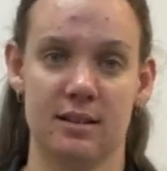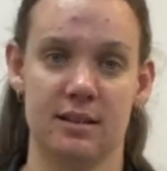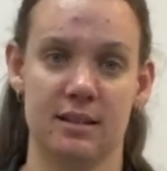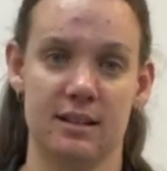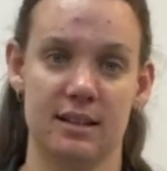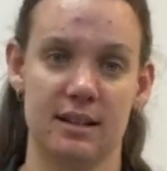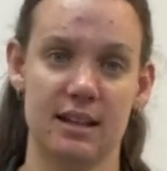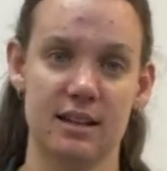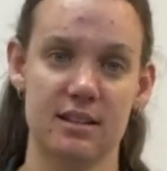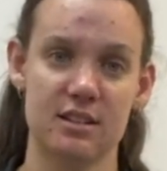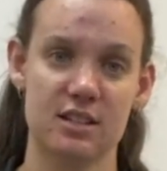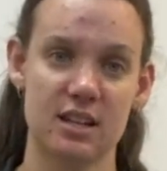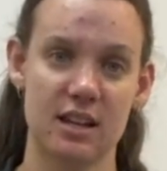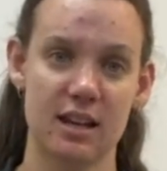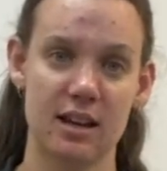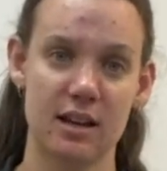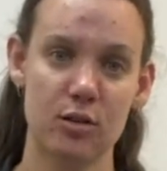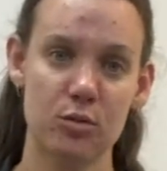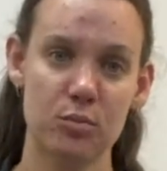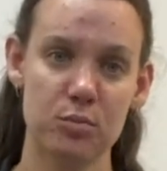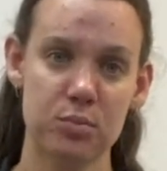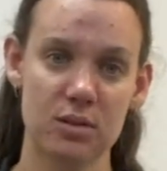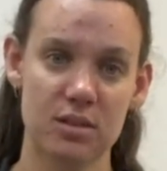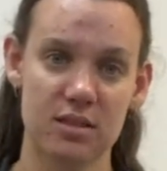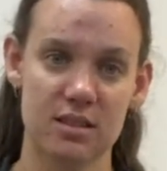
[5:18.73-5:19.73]
Now, to
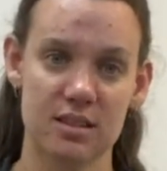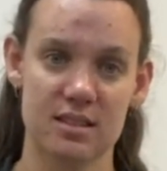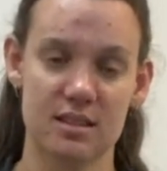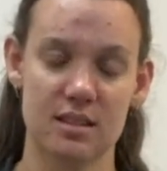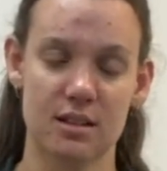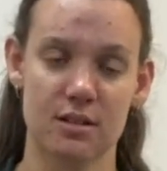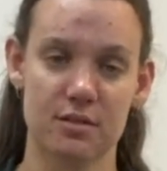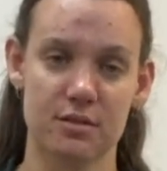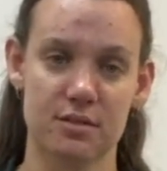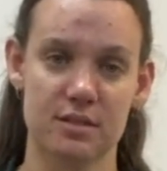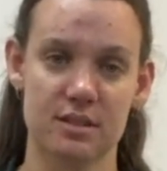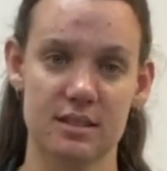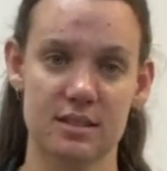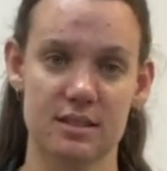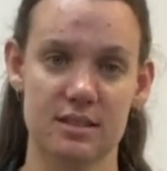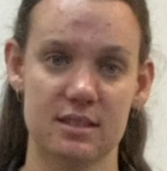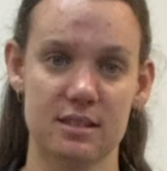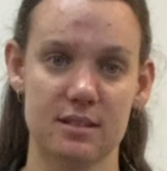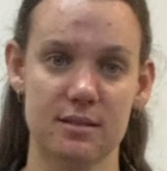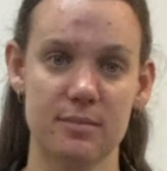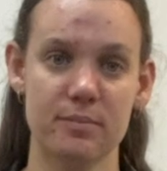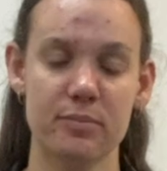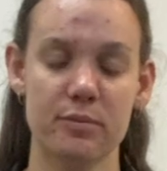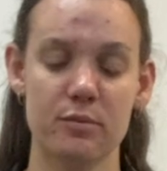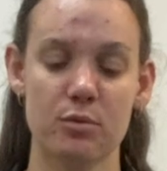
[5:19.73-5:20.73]
help with this whole
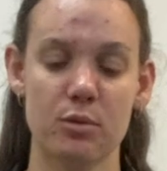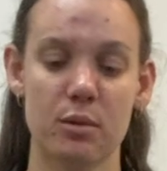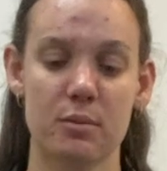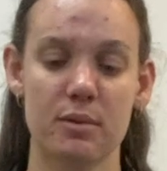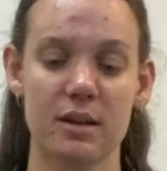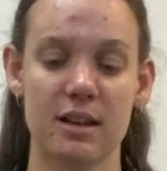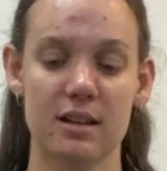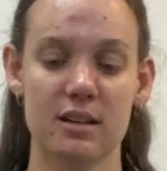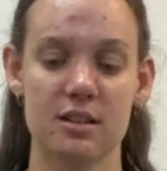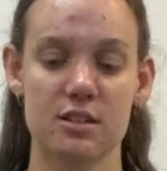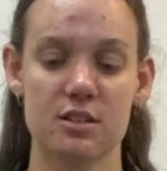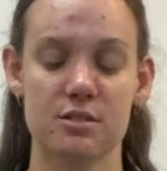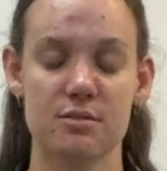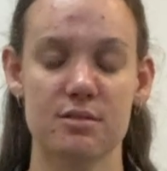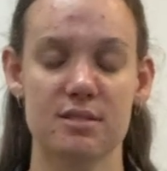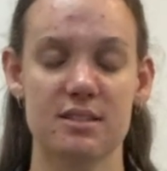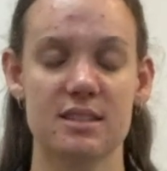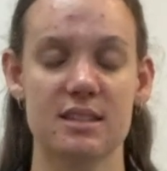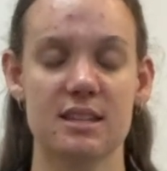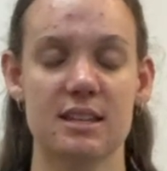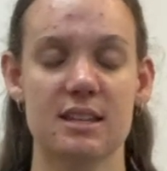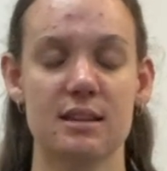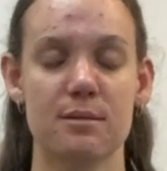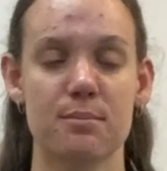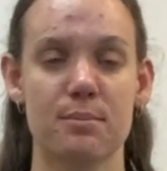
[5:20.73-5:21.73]
system, what we're going to do is
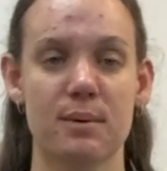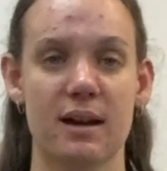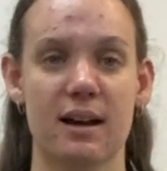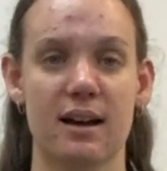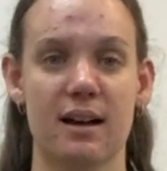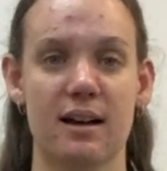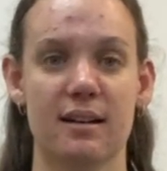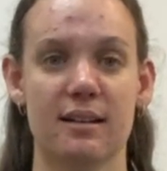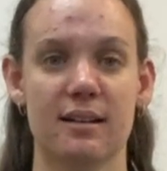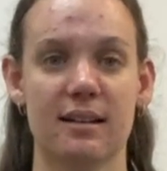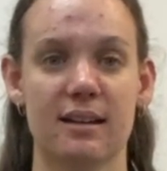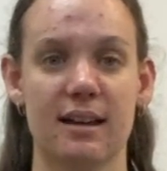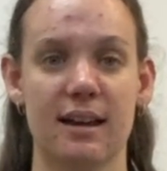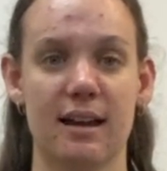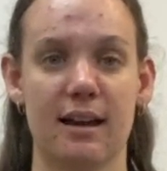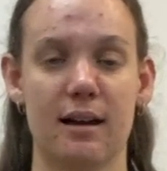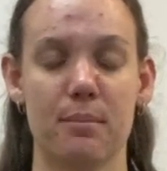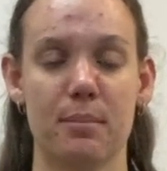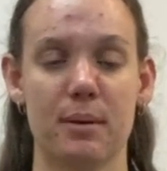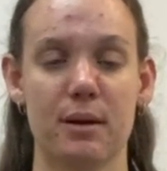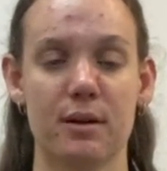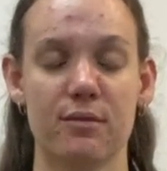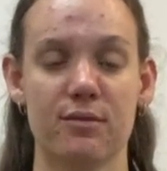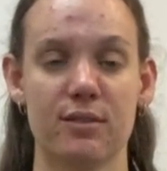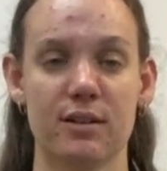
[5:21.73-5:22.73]
think about our
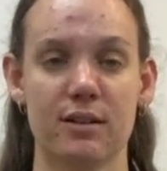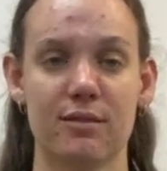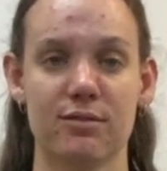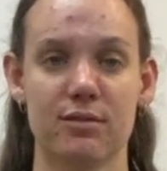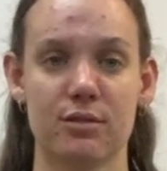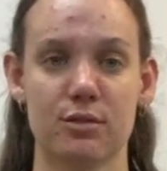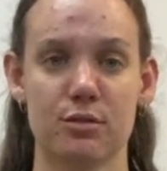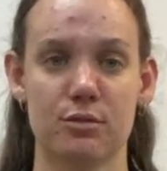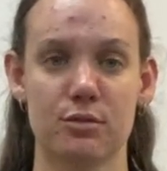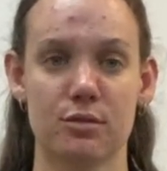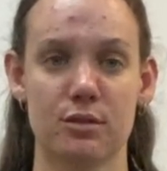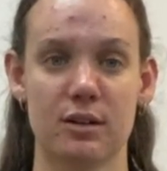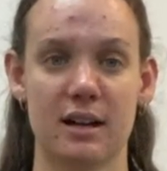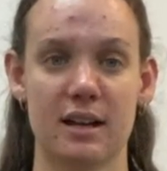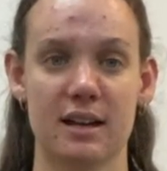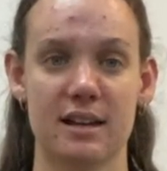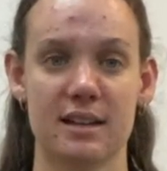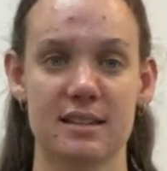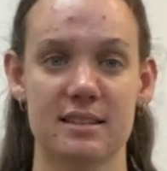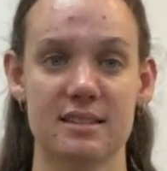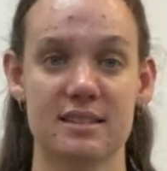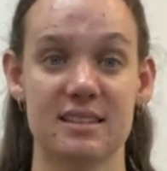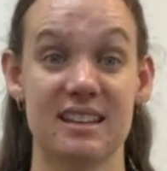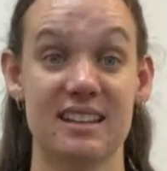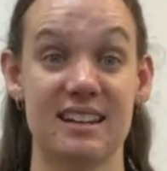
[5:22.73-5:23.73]
pelvic floor
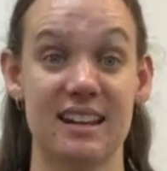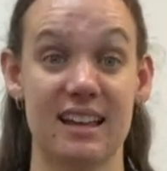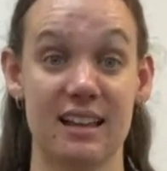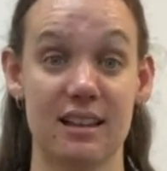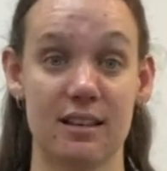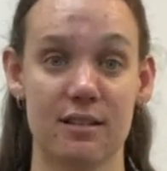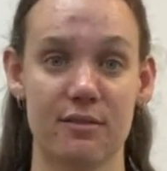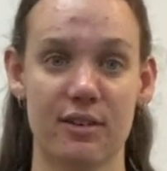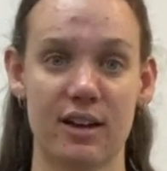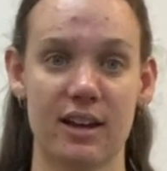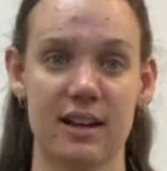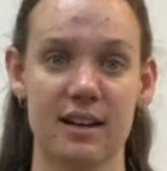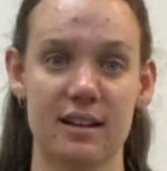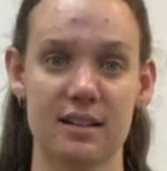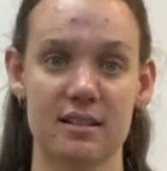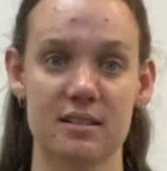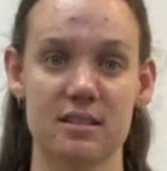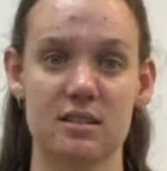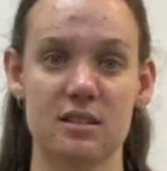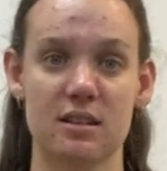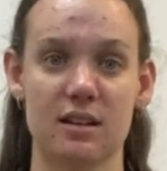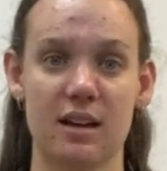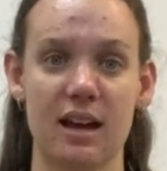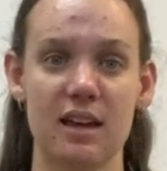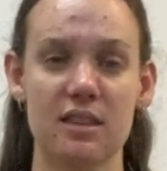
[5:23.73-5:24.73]
as an elevator.
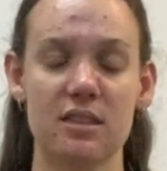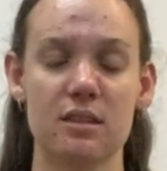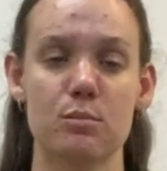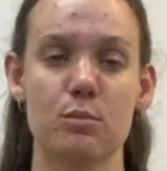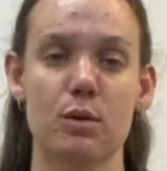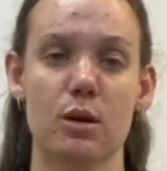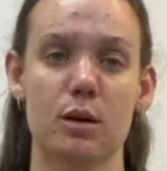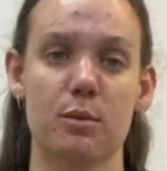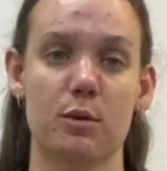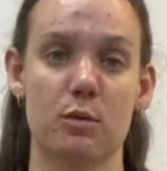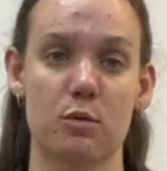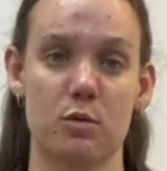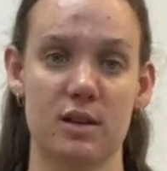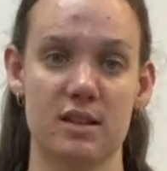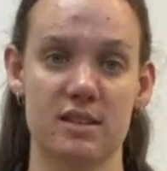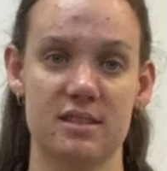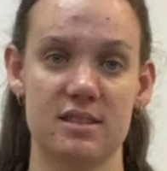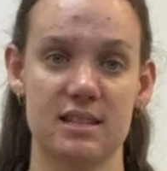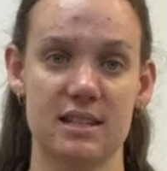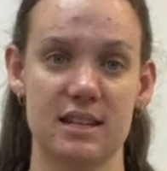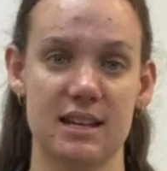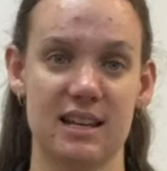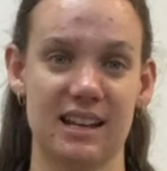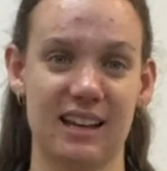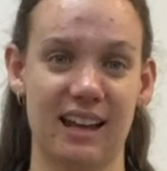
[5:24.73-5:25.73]
So at the moment, we're
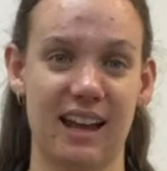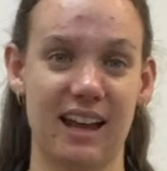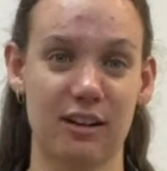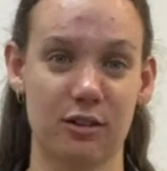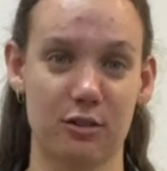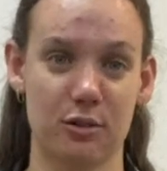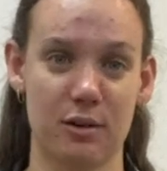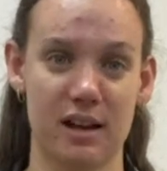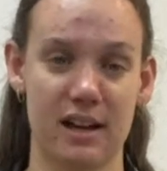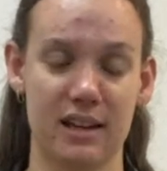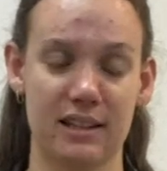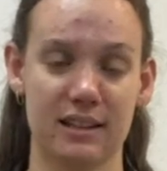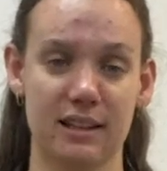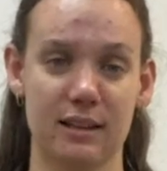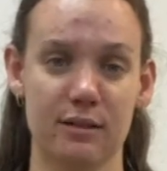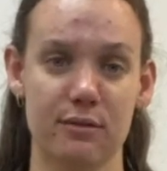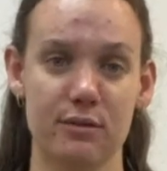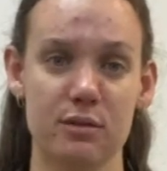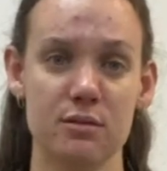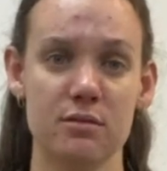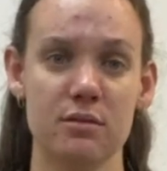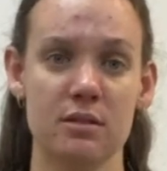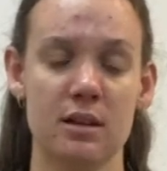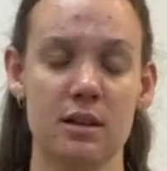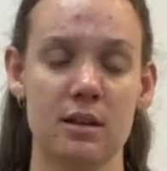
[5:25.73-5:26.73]
sitting at ground
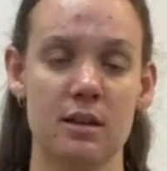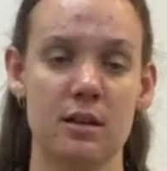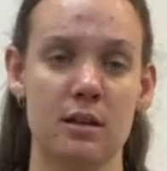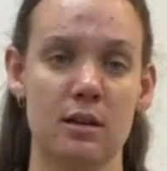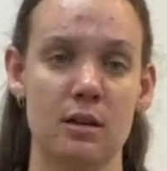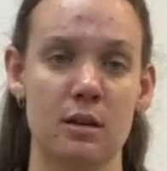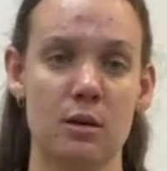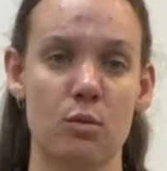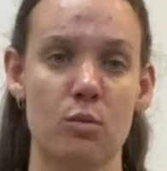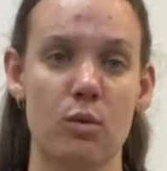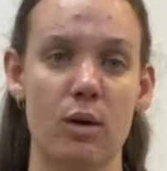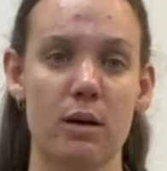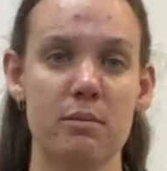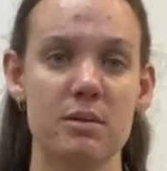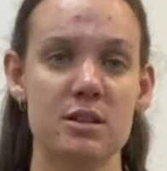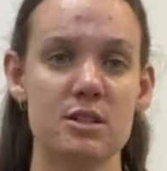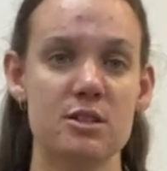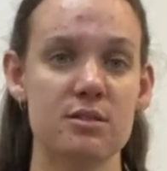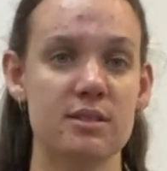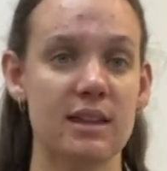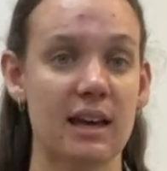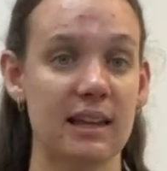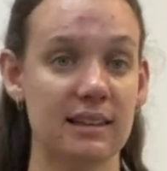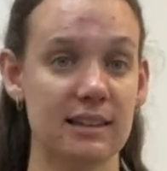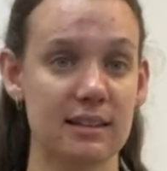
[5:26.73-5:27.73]
level. When we do
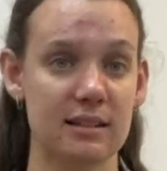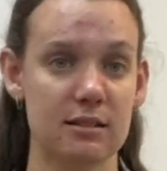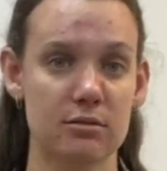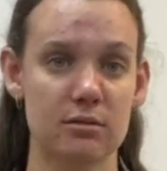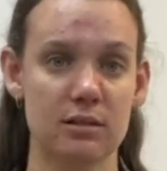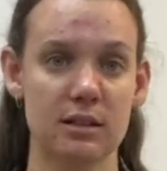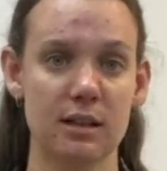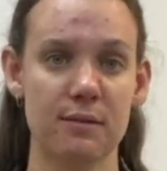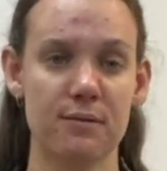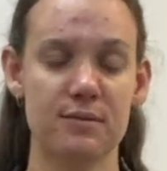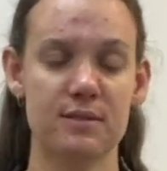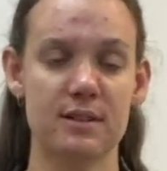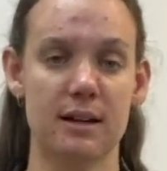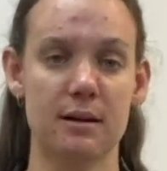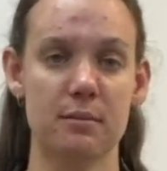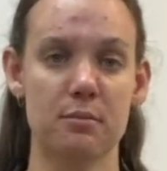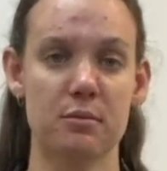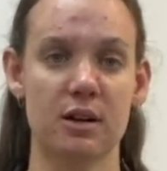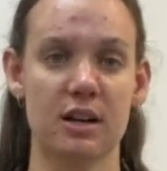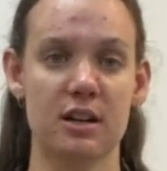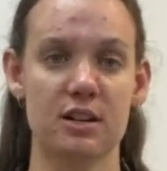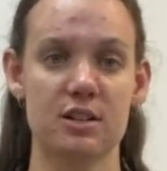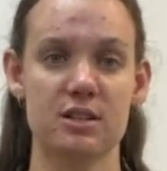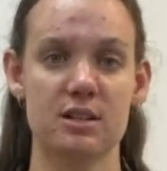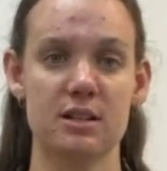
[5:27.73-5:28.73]
that little lift up, we're
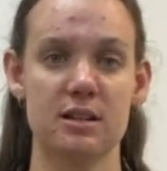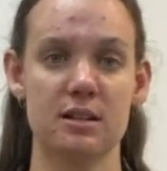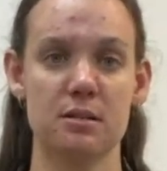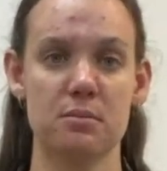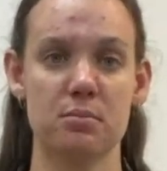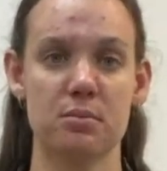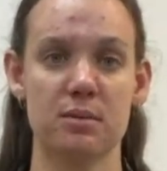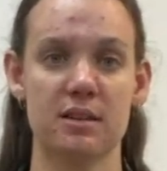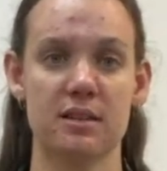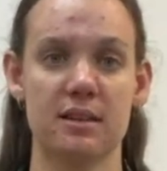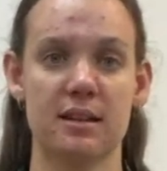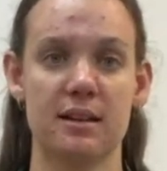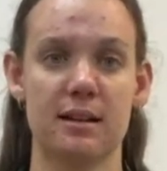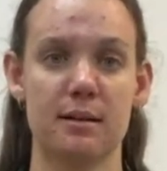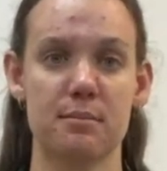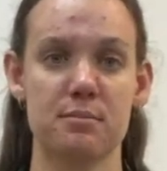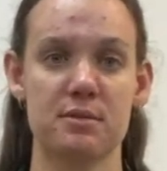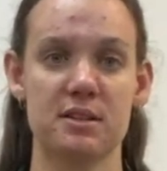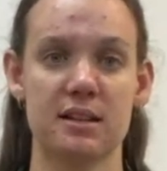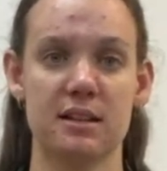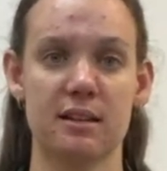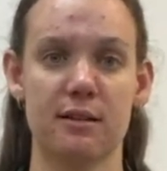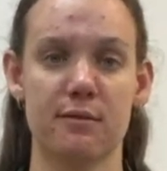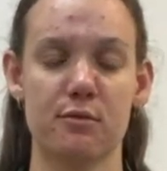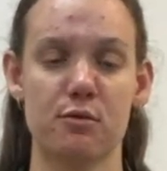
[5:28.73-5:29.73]
actually going to bring that up to
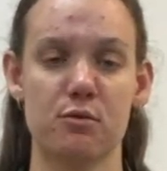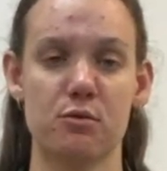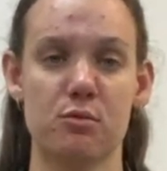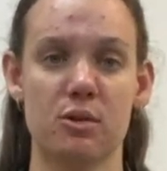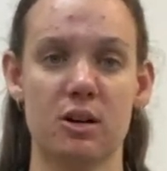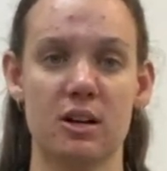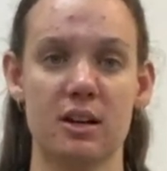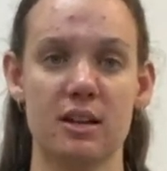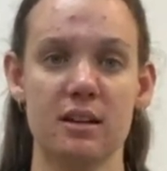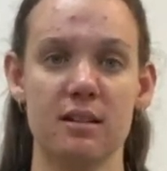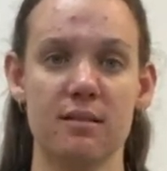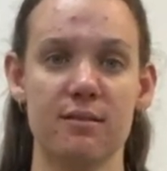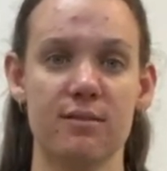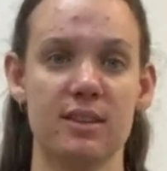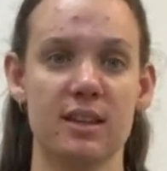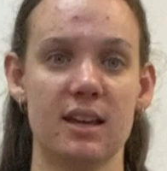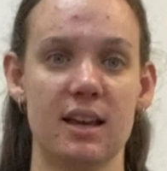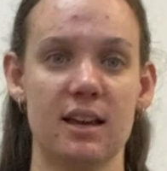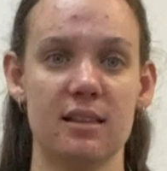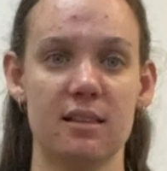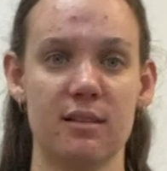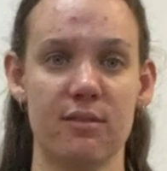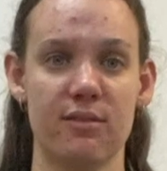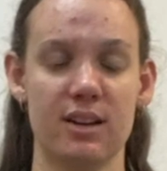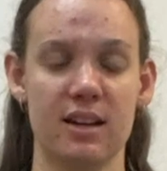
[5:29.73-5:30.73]
level 1 of the
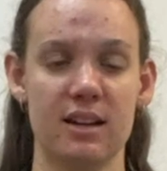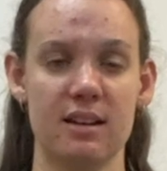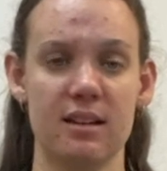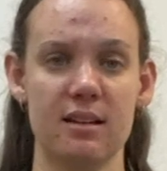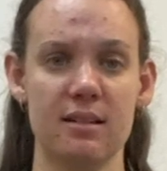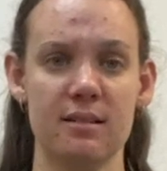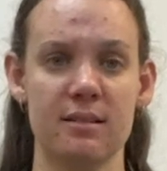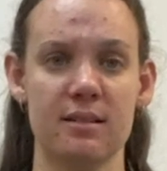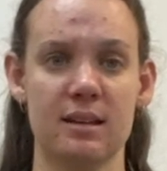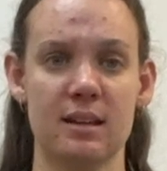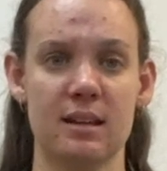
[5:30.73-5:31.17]
elevator.